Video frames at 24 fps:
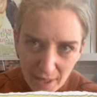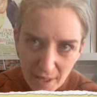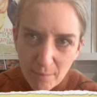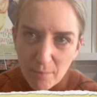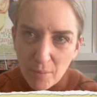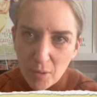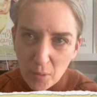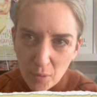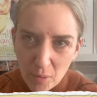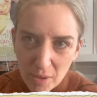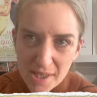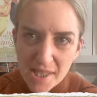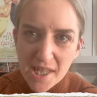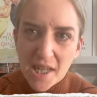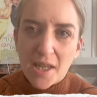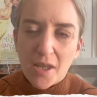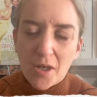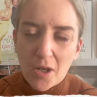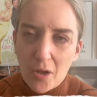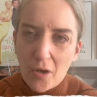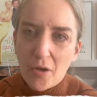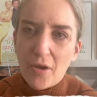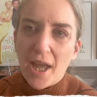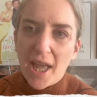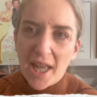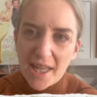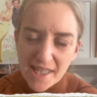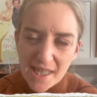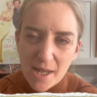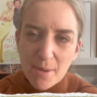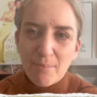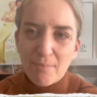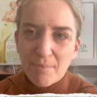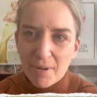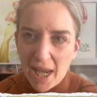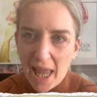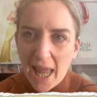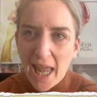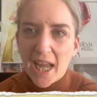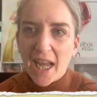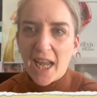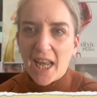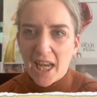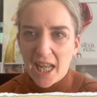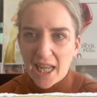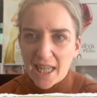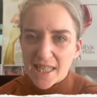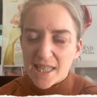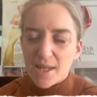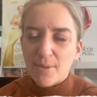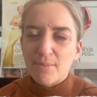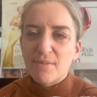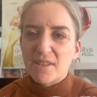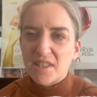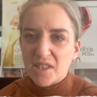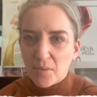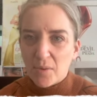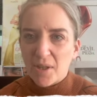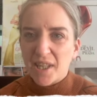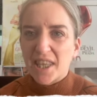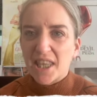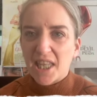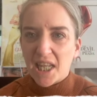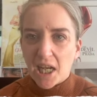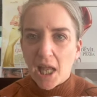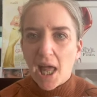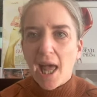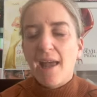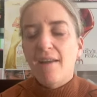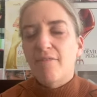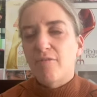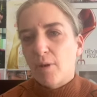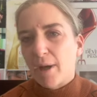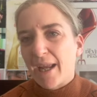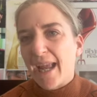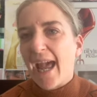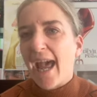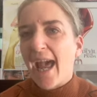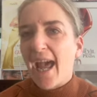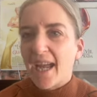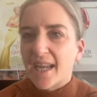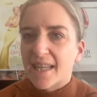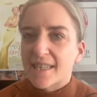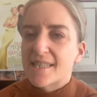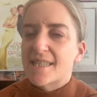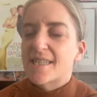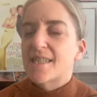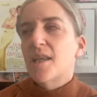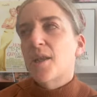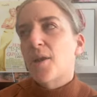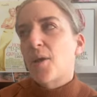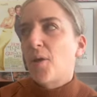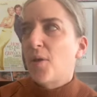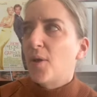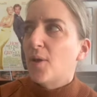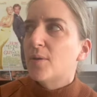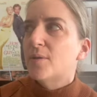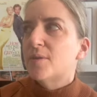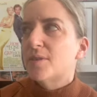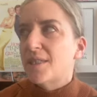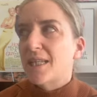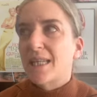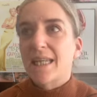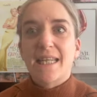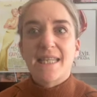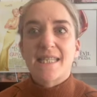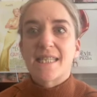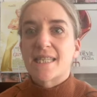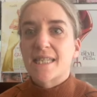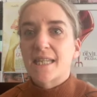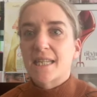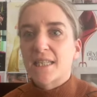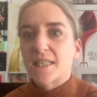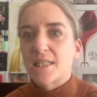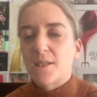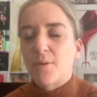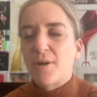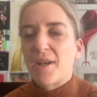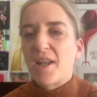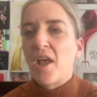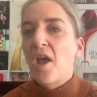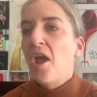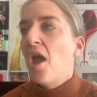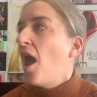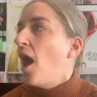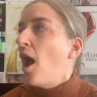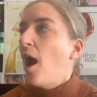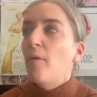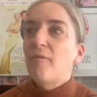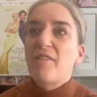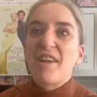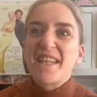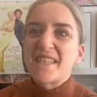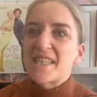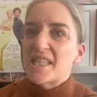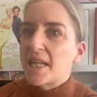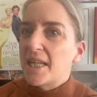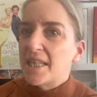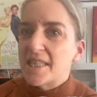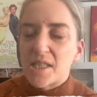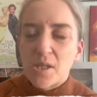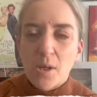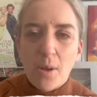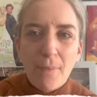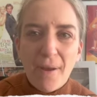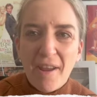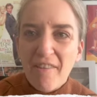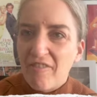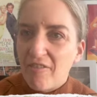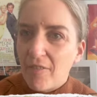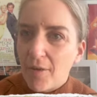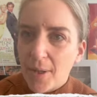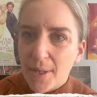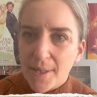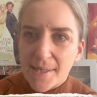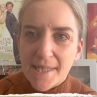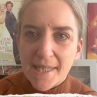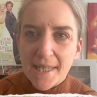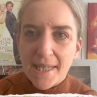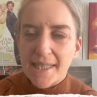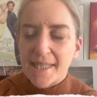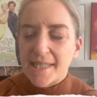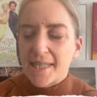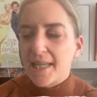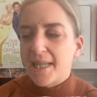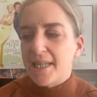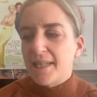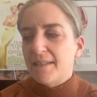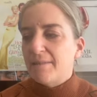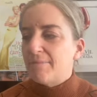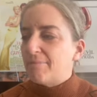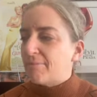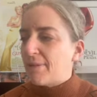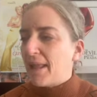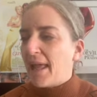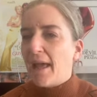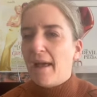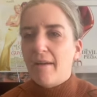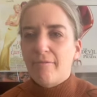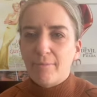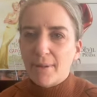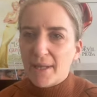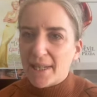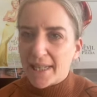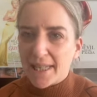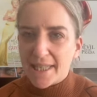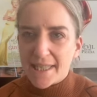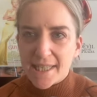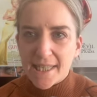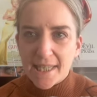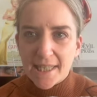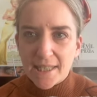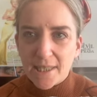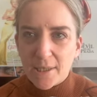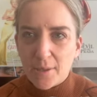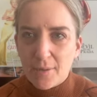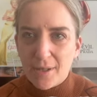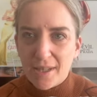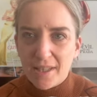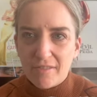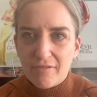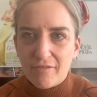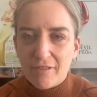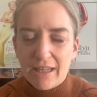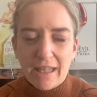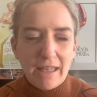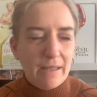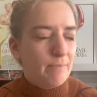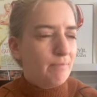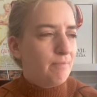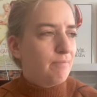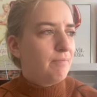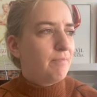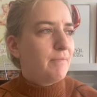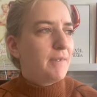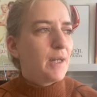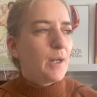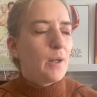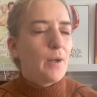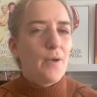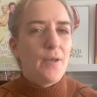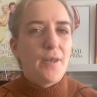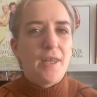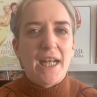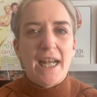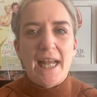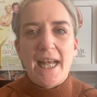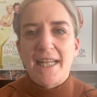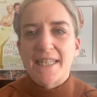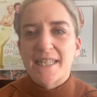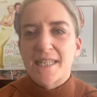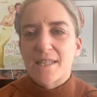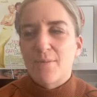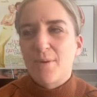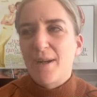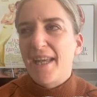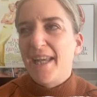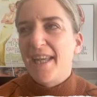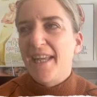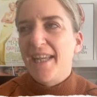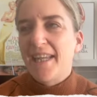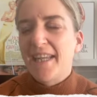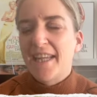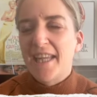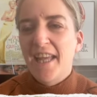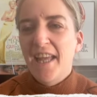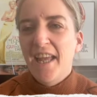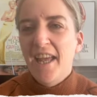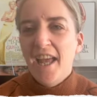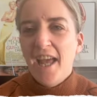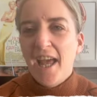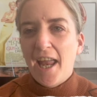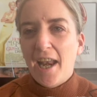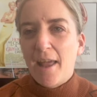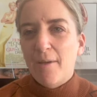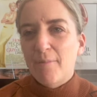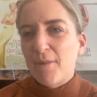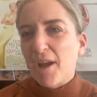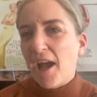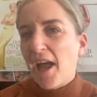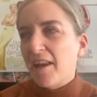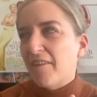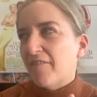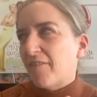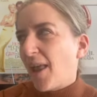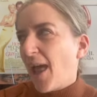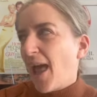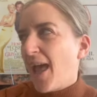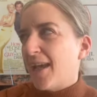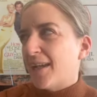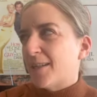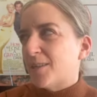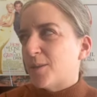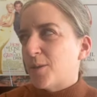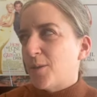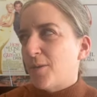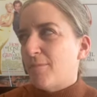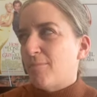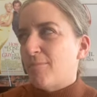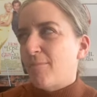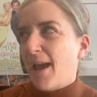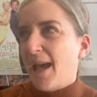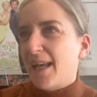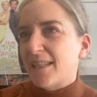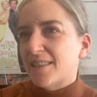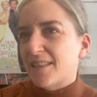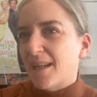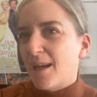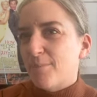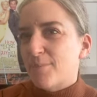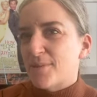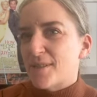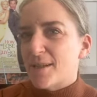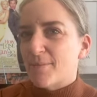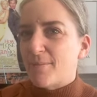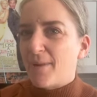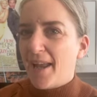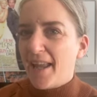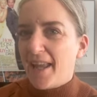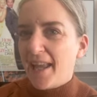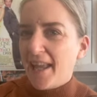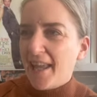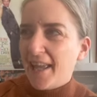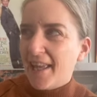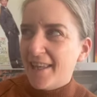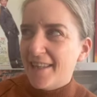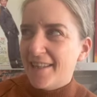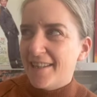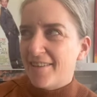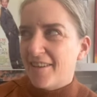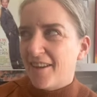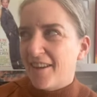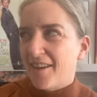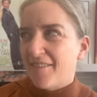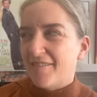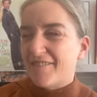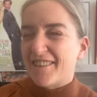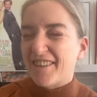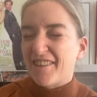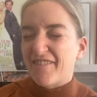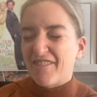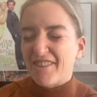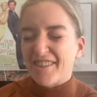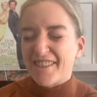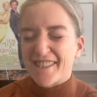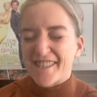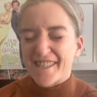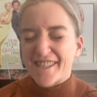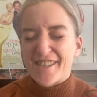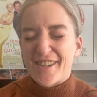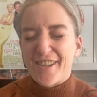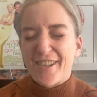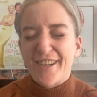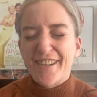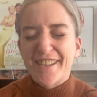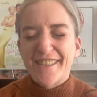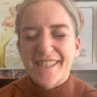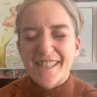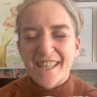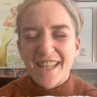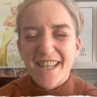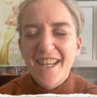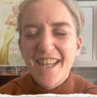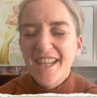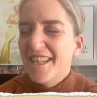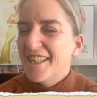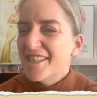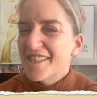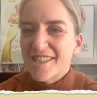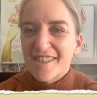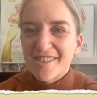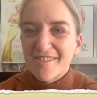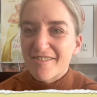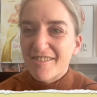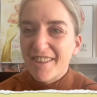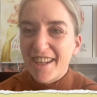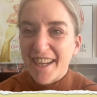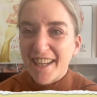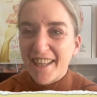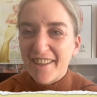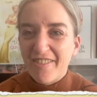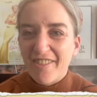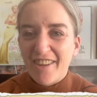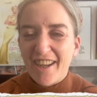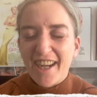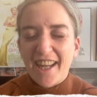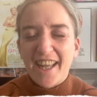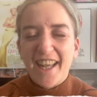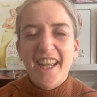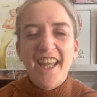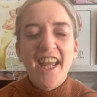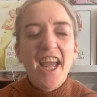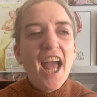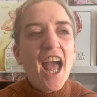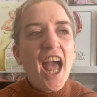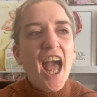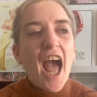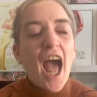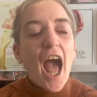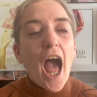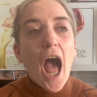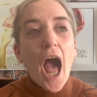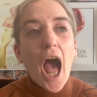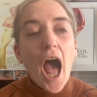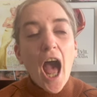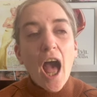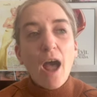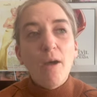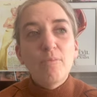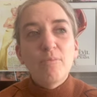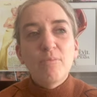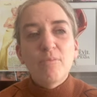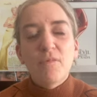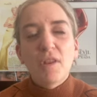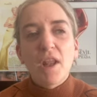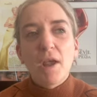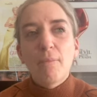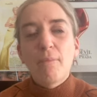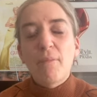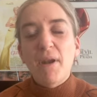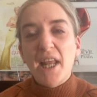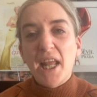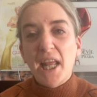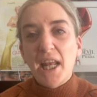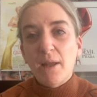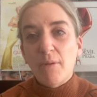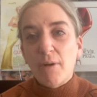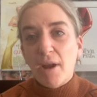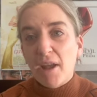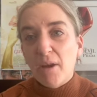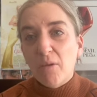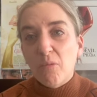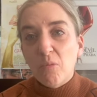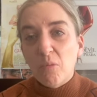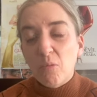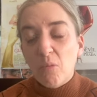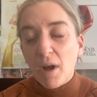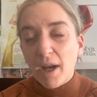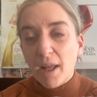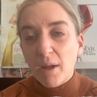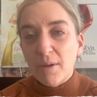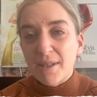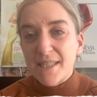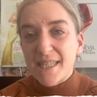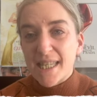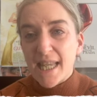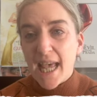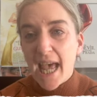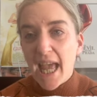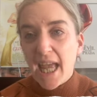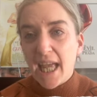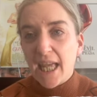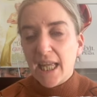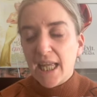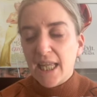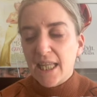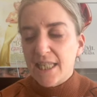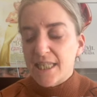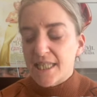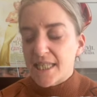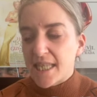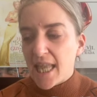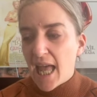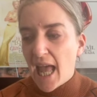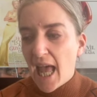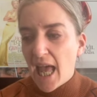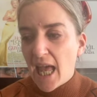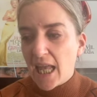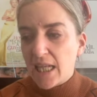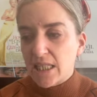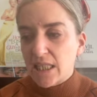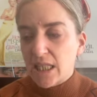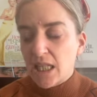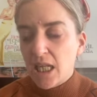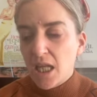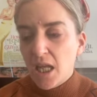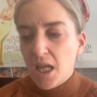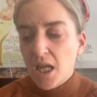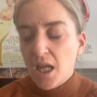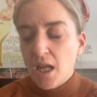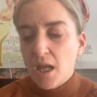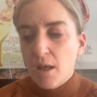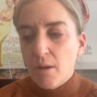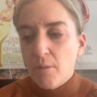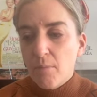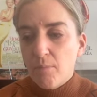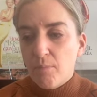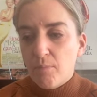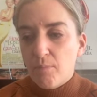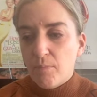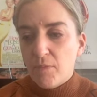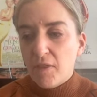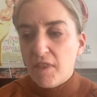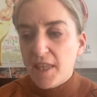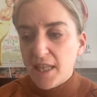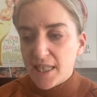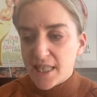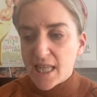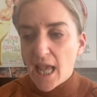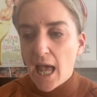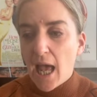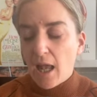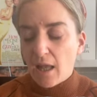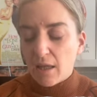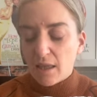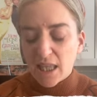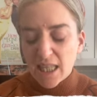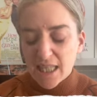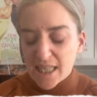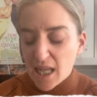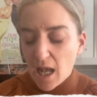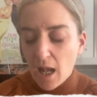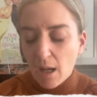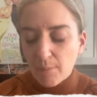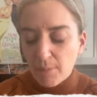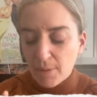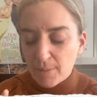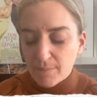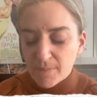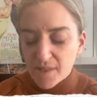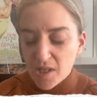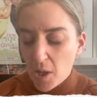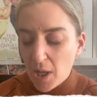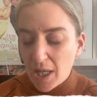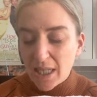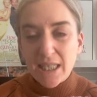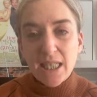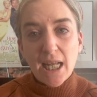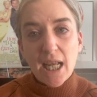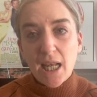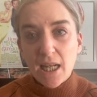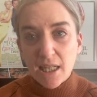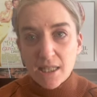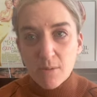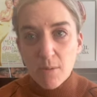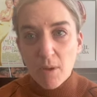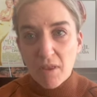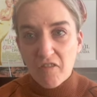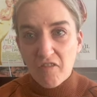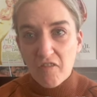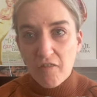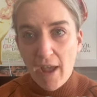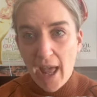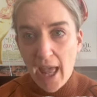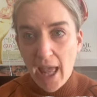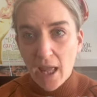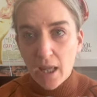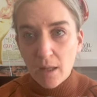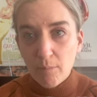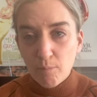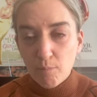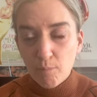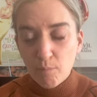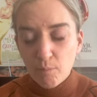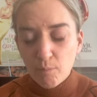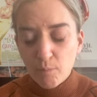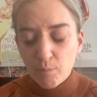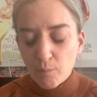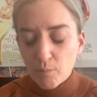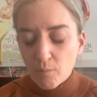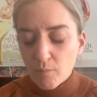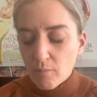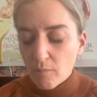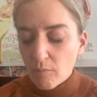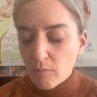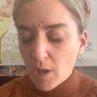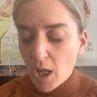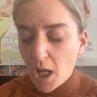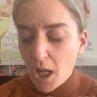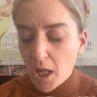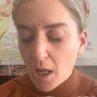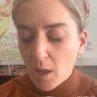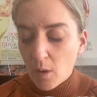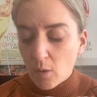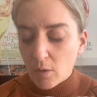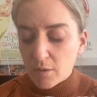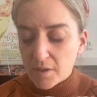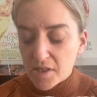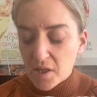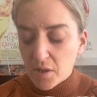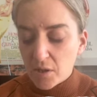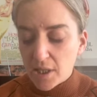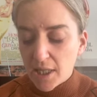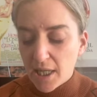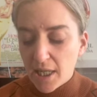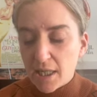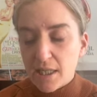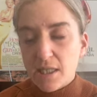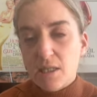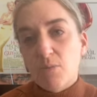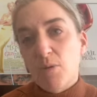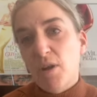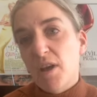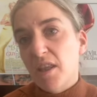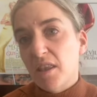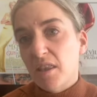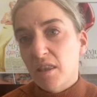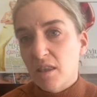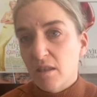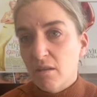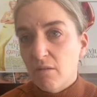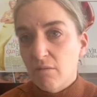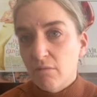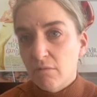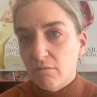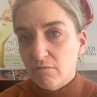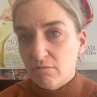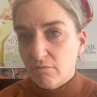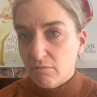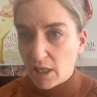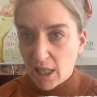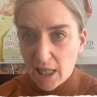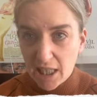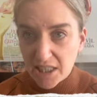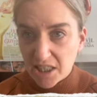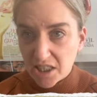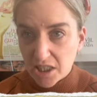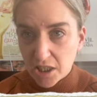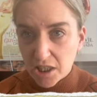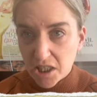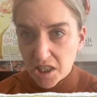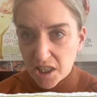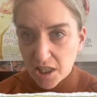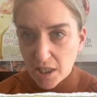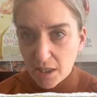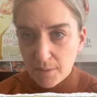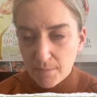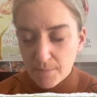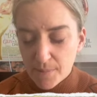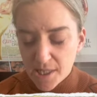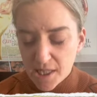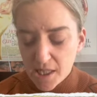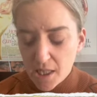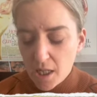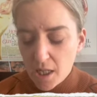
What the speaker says: pausing, you know, as I'm playing it, as I'm doing the live reacts, you know, to listening to it. Obviously, it's not my first listen. Like, I've been listening to it for, you know, the last week, and I'm kind of like doing mashups in my head of different songs. It's really funny. But anyway, what I was saying is that this album, so it deals with fame. It also deals with relationships.